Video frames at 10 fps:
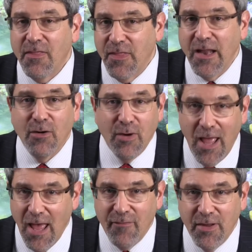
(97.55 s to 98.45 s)
They don't
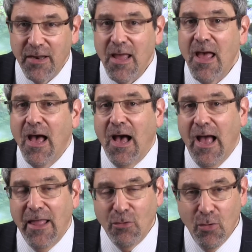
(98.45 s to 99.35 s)
have it.
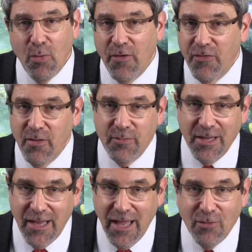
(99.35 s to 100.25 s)
Uh, and the only way for them
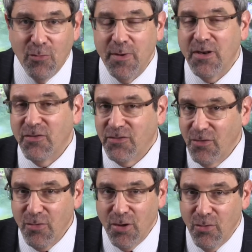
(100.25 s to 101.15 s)
to get it would be to
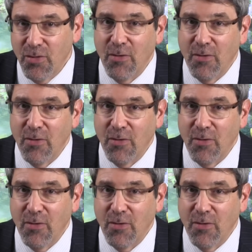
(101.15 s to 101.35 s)
sue you.